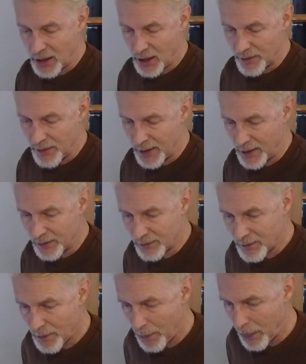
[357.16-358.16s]
on there,
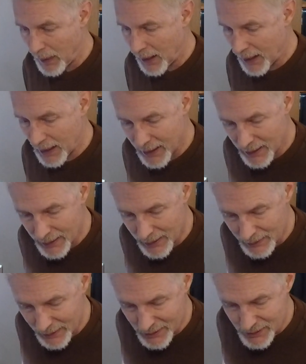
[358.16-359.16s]

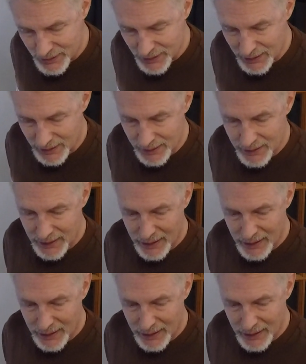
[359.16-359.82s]
and let's see,